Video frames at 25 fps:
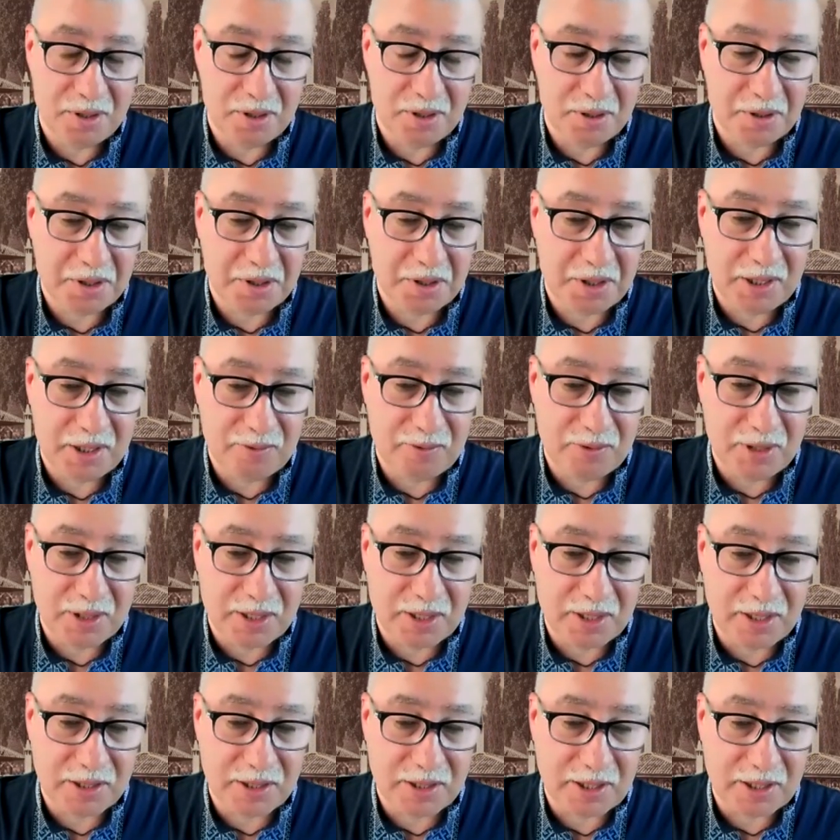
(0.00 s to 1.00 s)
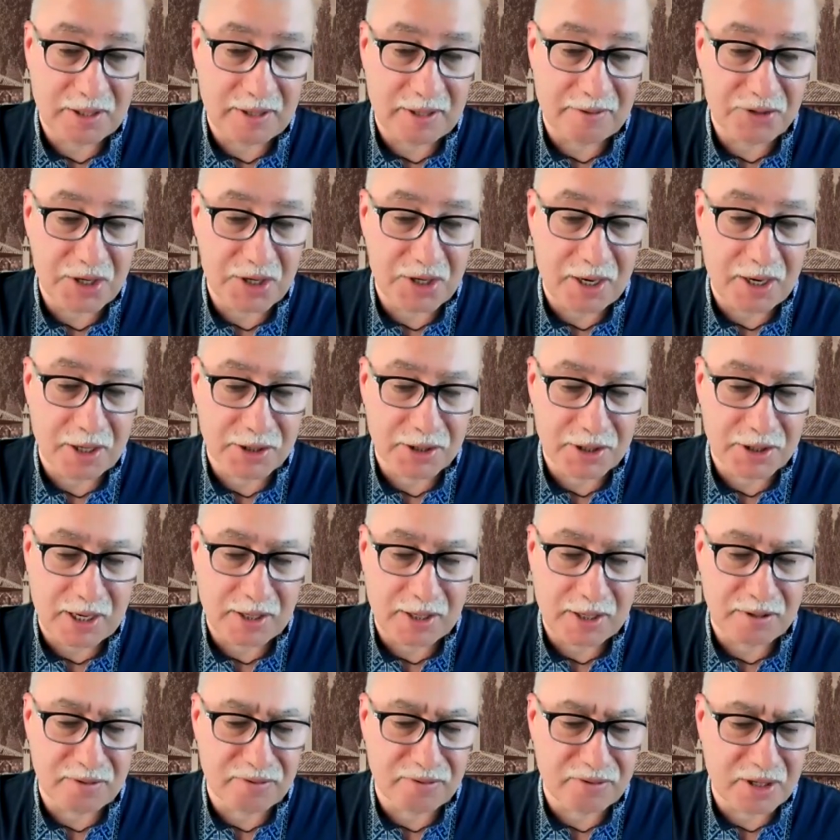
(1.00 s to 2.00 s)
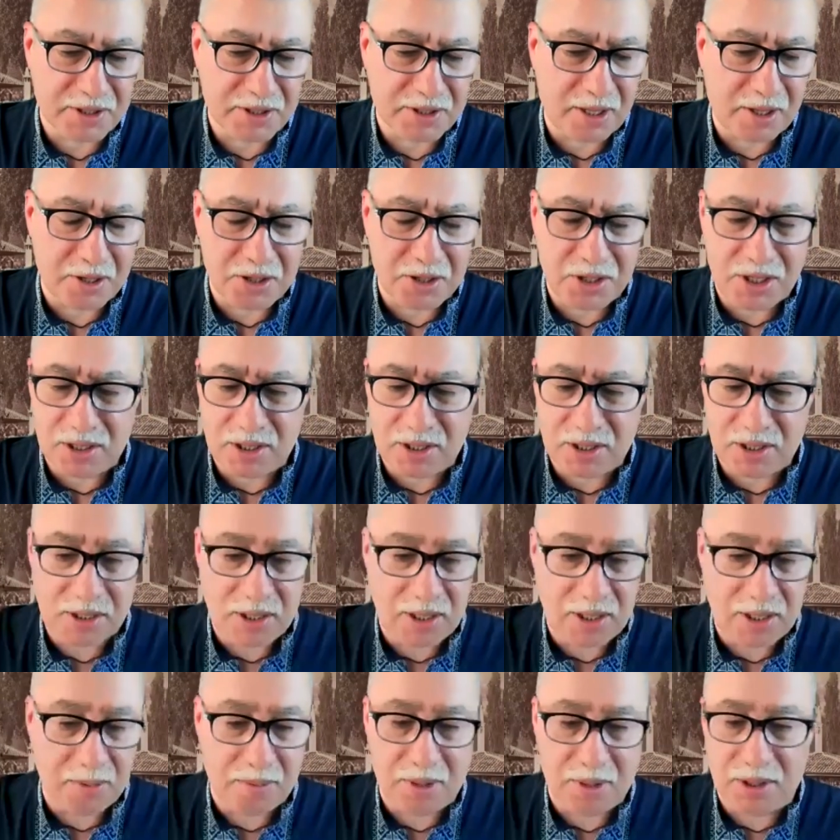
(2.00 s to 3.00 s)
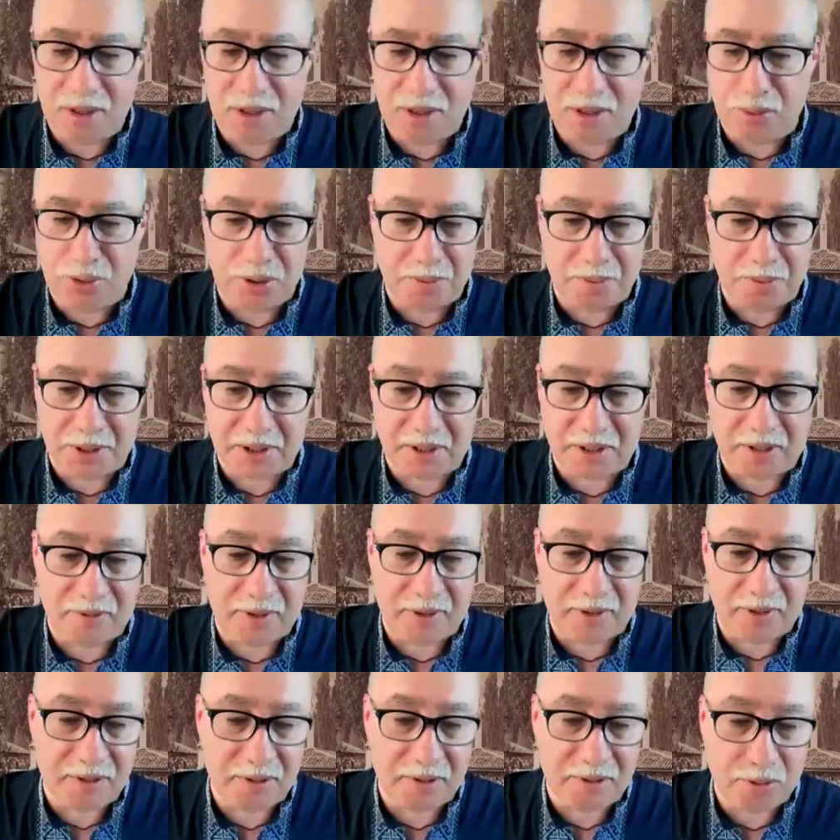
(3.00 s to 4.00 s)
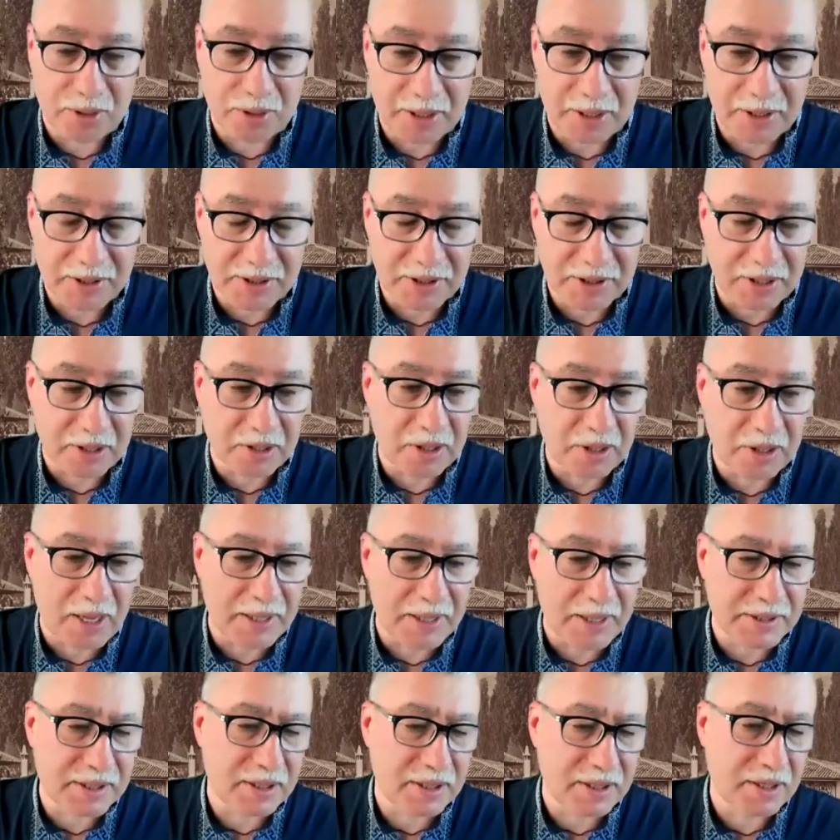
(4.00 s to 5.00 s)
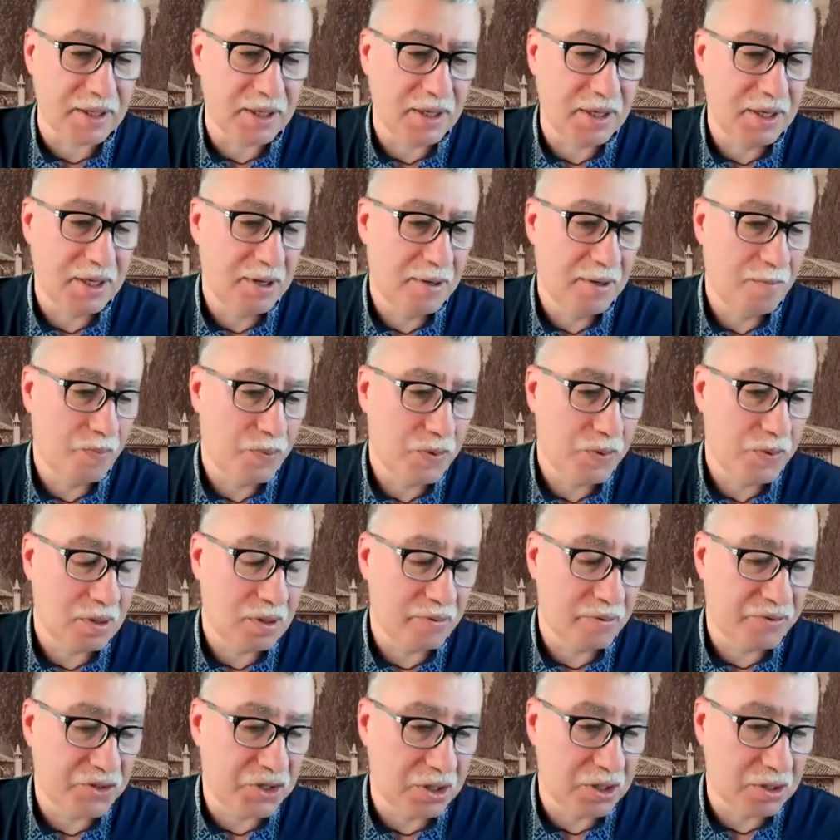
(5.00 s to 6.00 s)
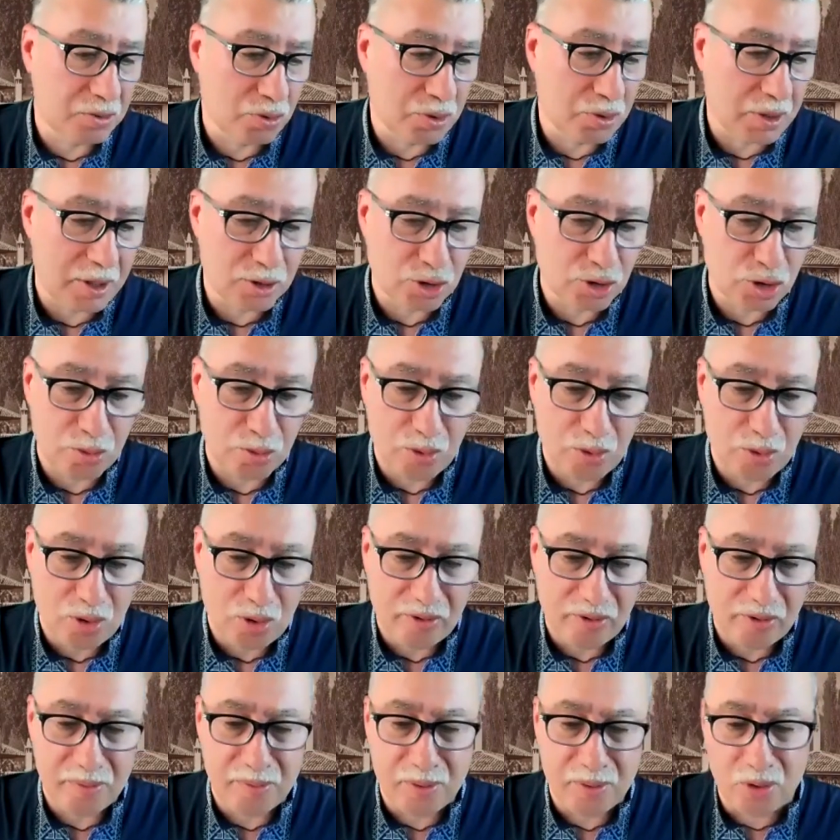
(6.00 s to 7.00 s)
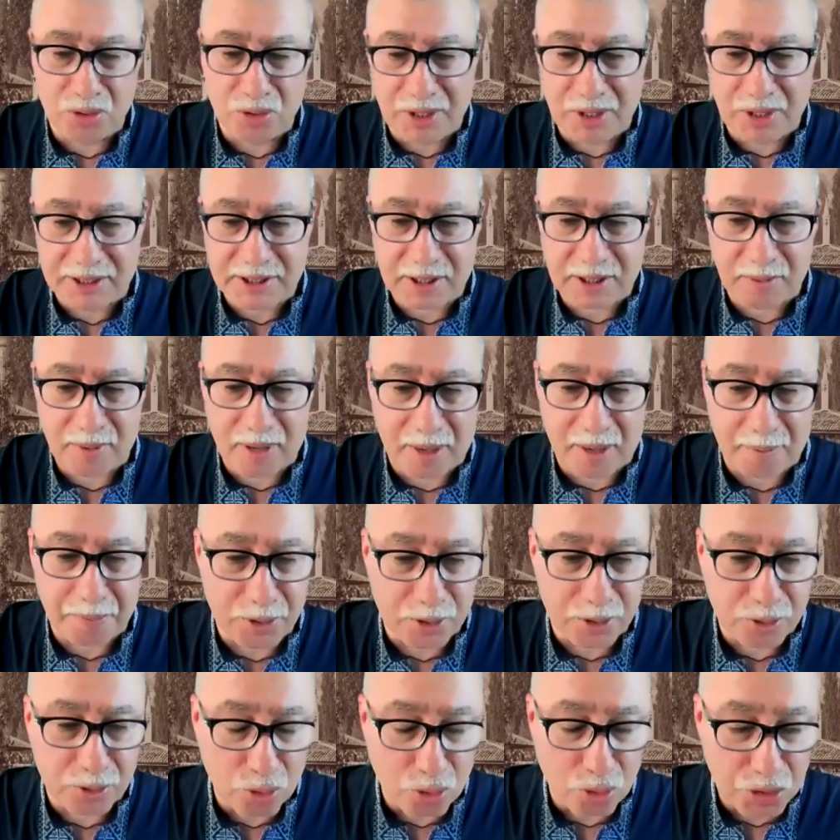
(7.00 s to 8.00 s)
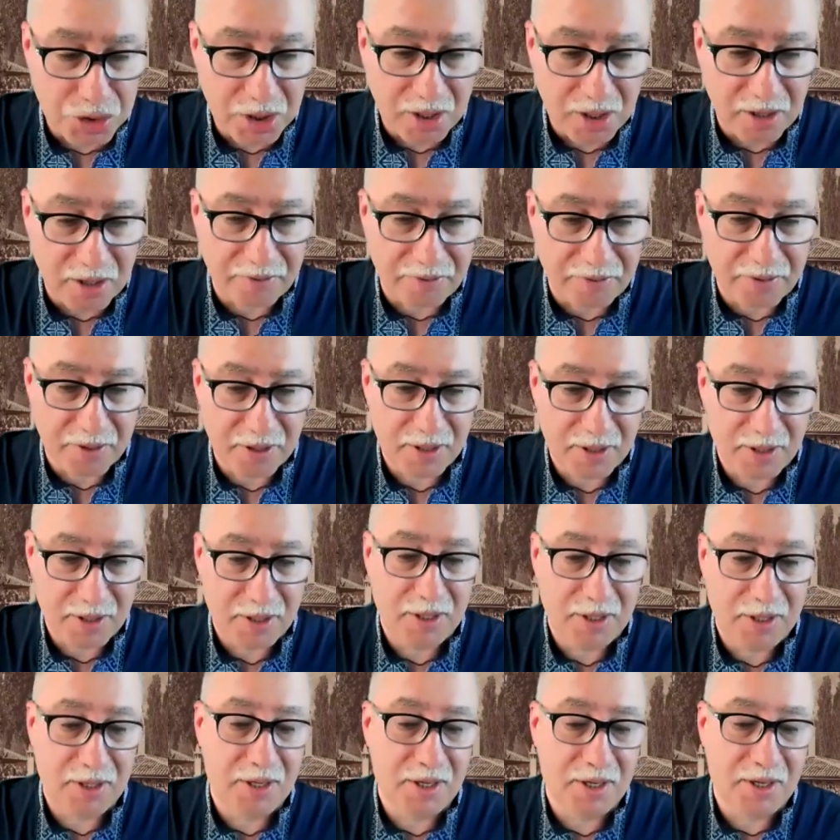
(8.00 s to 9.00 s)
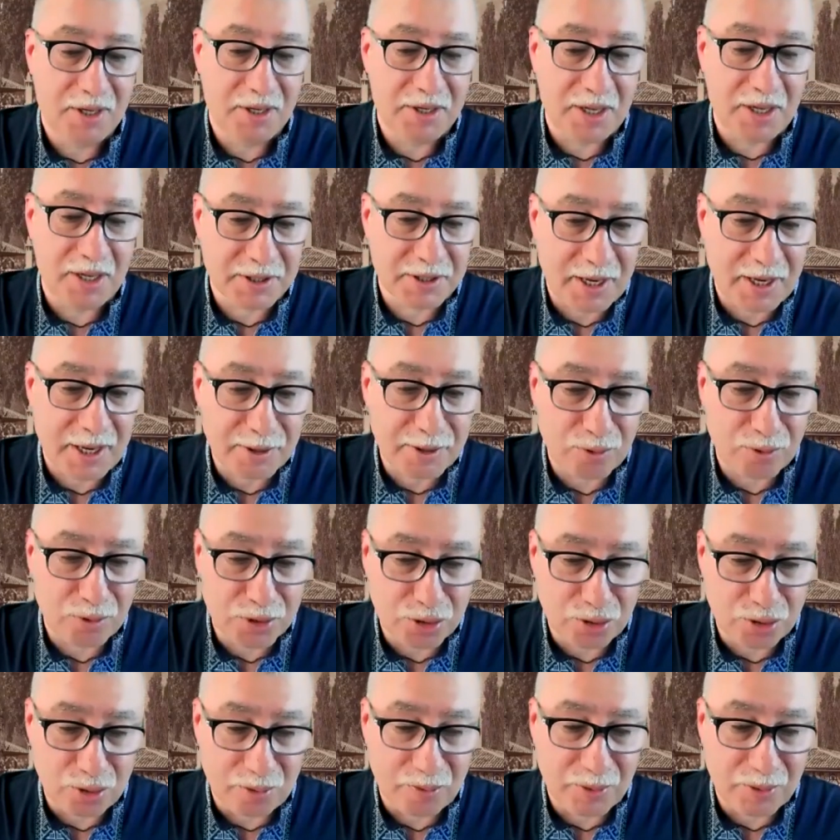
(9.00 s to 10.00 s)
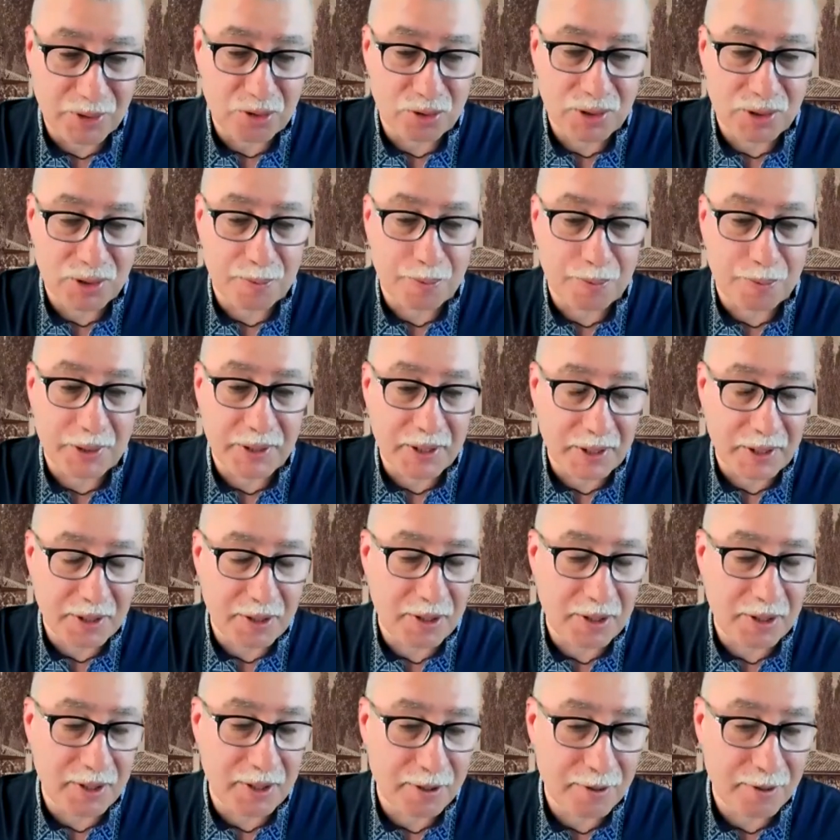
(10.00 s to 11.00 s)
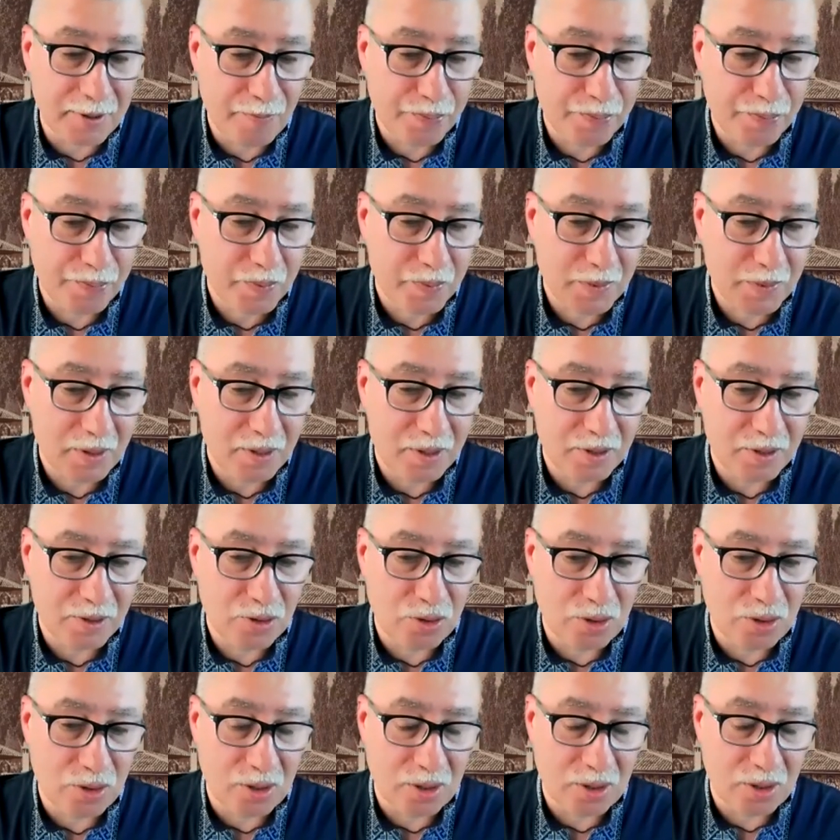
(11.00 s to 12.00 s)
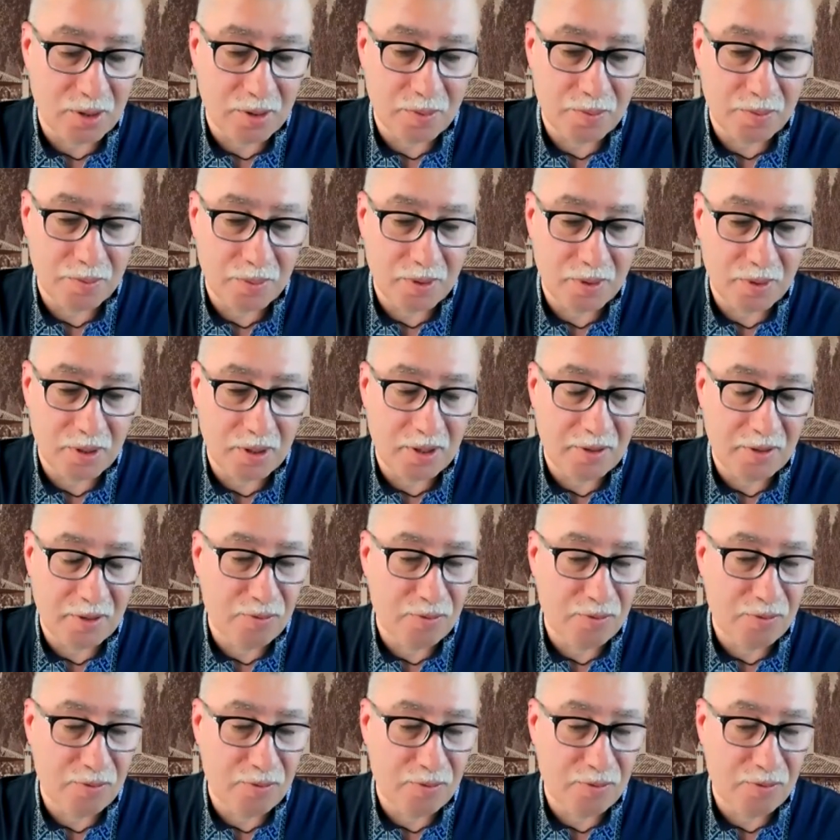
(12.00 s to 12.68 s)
language. And the heads of those educational institutions said, no, we will not open Ukrainian classes, teach Ukrainian, because we do not have textbooks.